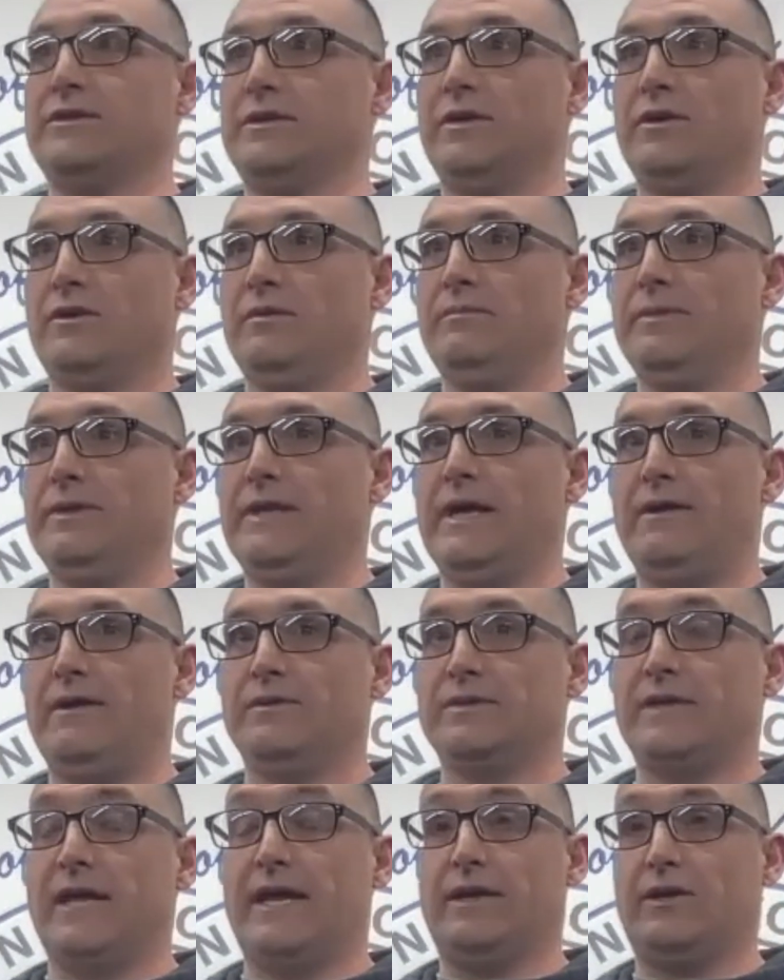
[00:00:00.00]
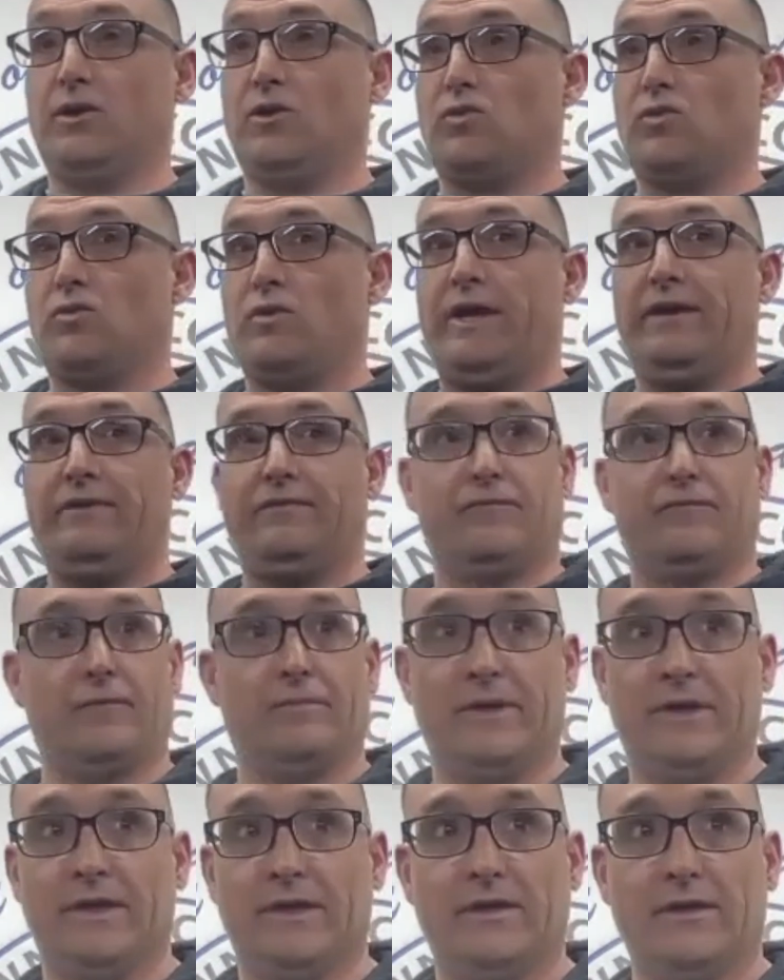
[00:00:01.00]
You know what I mean? That was like great for
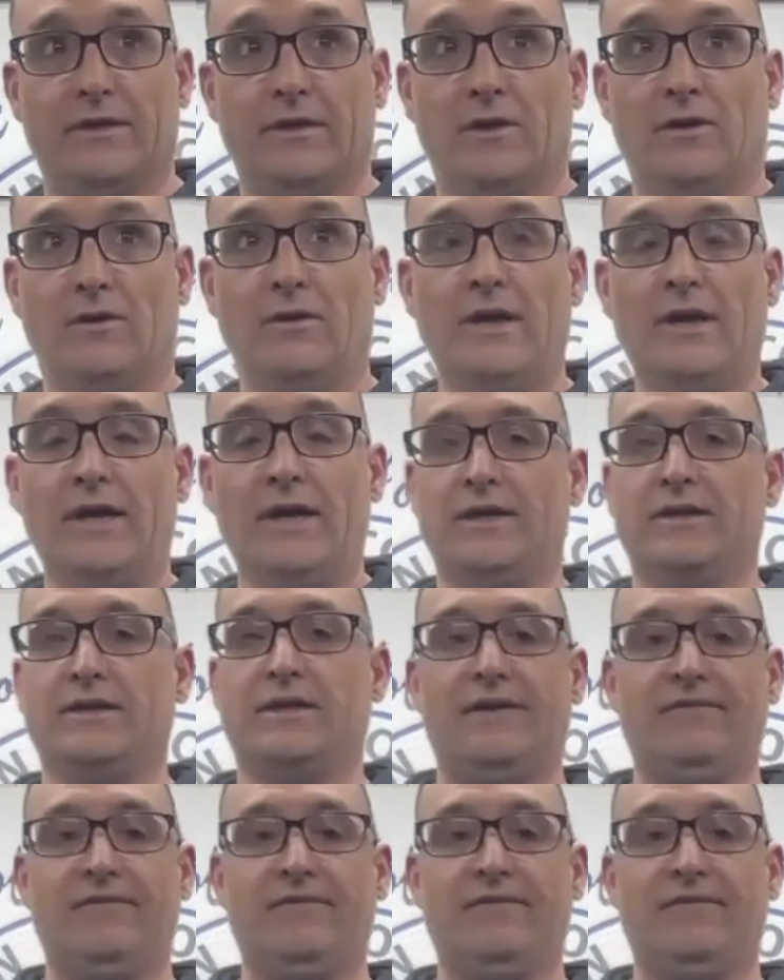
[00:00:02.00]
me, you know, because I've